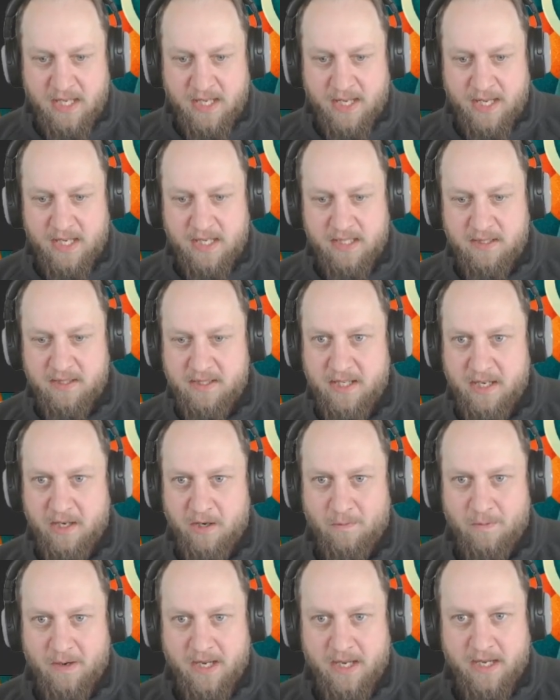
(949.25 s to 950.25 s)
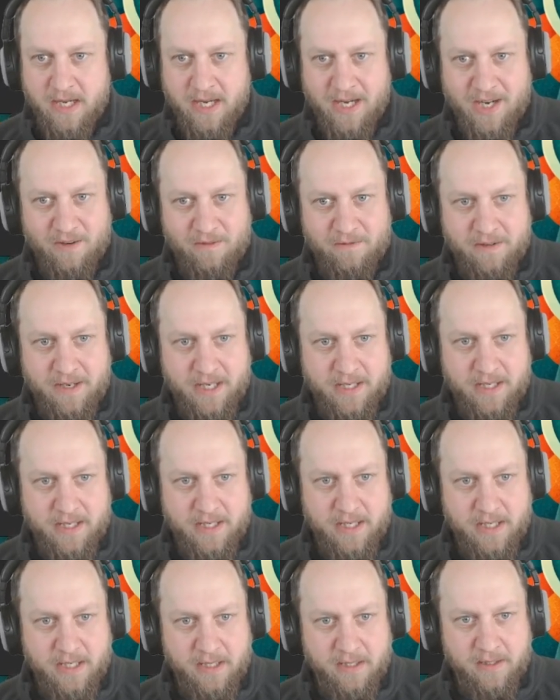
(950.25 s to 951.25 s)
Is there a way how we
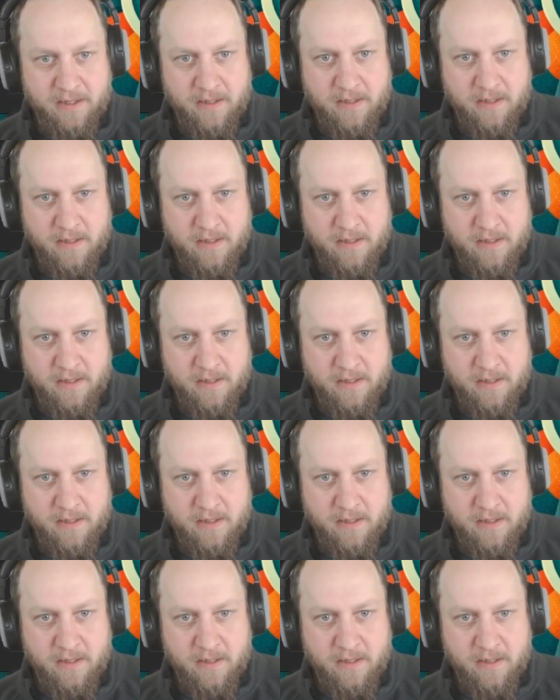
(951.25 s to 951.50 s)
can